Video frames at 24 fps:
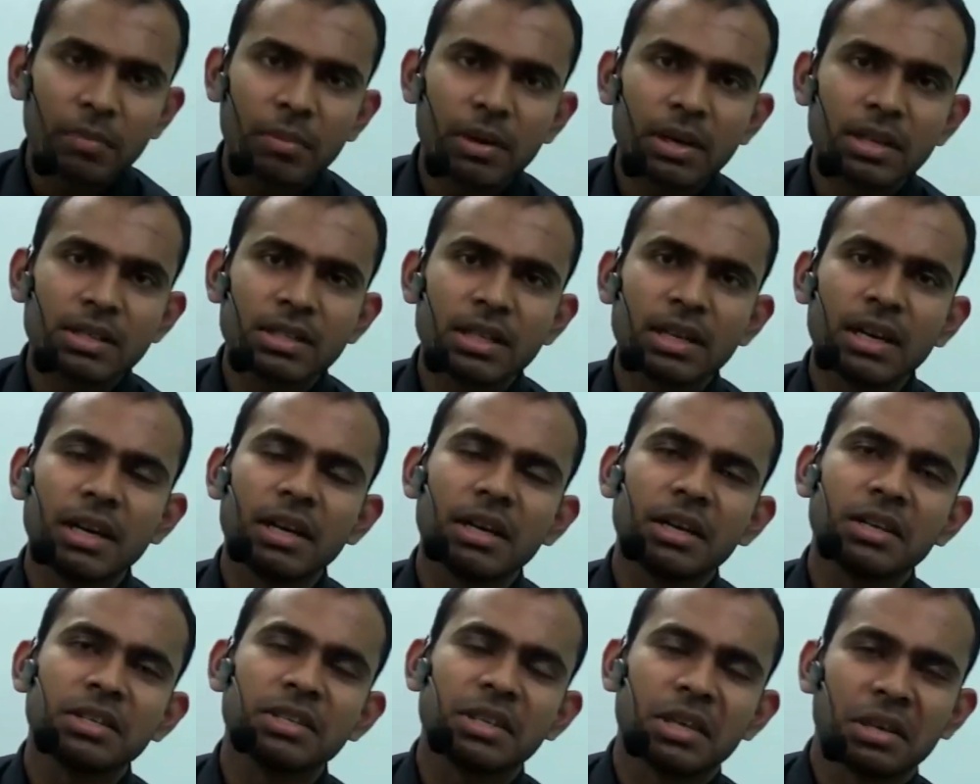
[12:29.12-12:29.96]
number is an
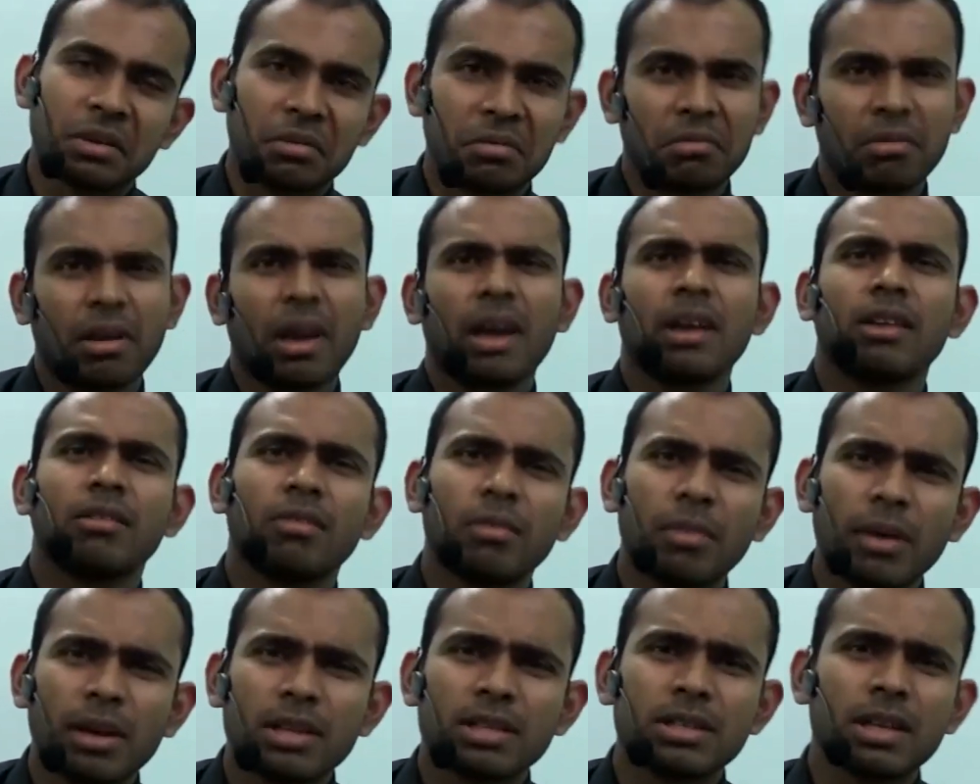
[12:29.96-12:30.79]
integer. Can you
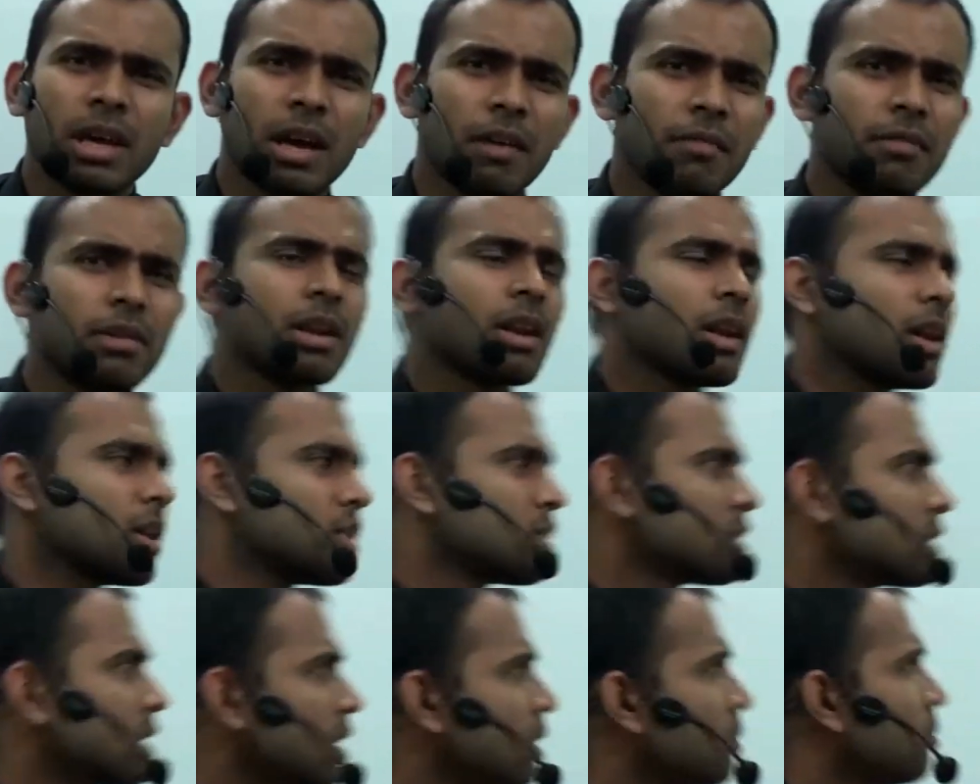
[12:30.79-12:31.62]
imagine every rational